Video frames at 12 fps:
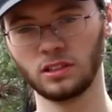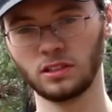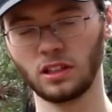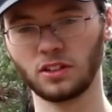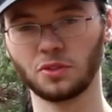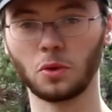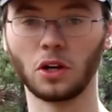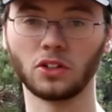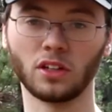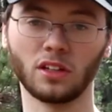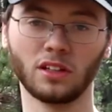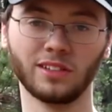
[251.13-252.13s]
Thanks for
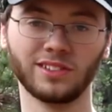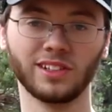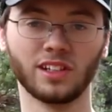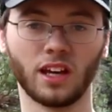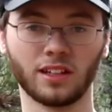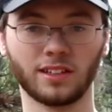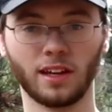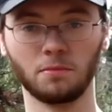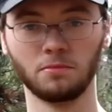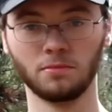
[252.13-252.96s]
watching. See you next time.